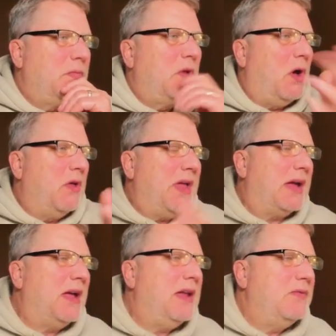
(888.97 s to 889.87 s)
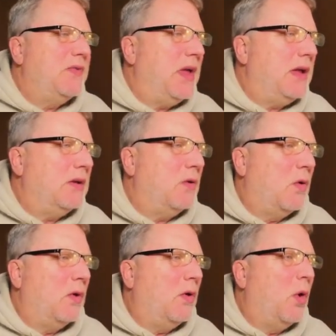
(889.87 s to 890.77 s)
all that kind of thing,
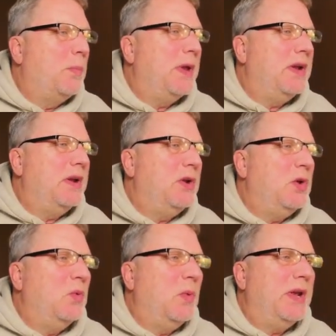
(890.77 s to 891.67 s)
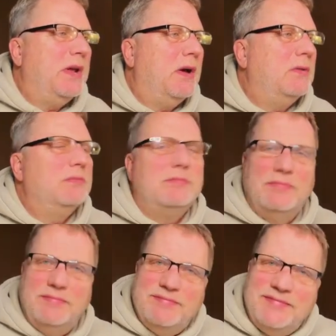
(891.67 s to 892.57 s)
or open in a new window.
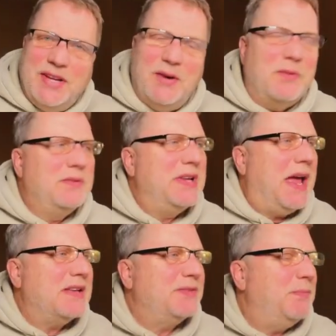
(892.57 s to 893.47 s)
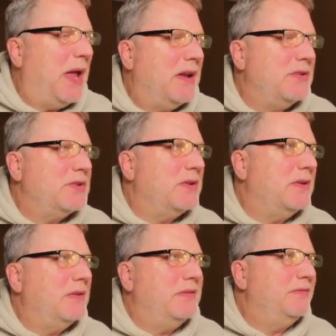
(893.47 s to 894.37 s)
task
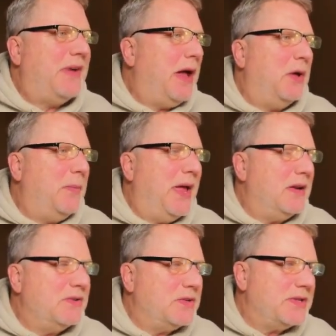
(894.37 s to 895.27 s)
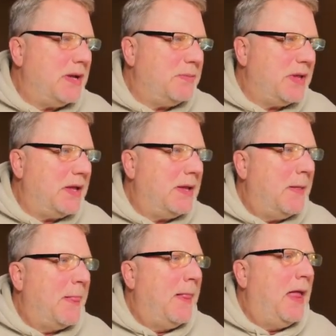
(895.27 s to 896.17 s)
manager, file manager type thing.
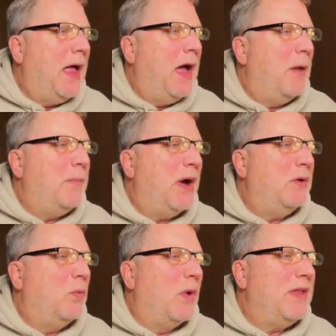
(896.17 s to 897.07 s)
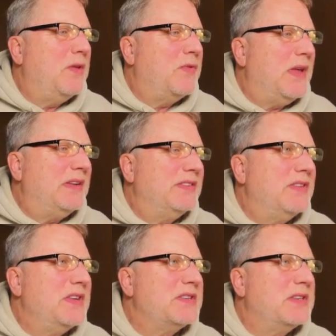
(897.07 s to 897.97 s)
But one of the things
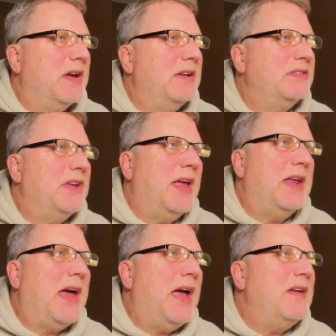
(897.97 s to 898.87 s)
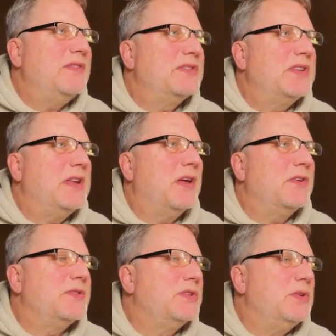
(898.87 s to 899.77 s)
this does, and I haven't seen
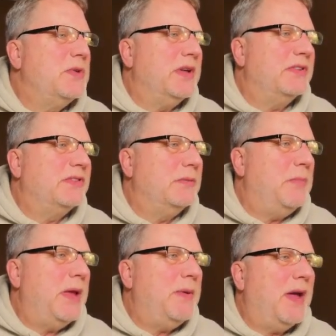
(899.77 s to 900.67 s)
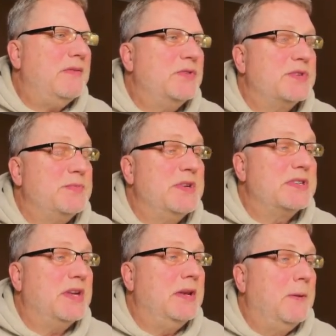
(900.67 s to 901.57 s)
others do this, and maybe I've just
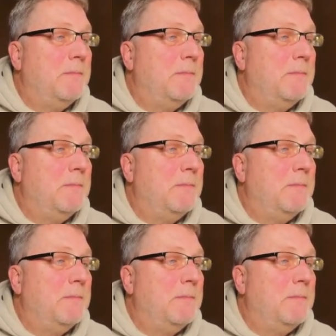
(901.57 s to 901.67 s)
missed it,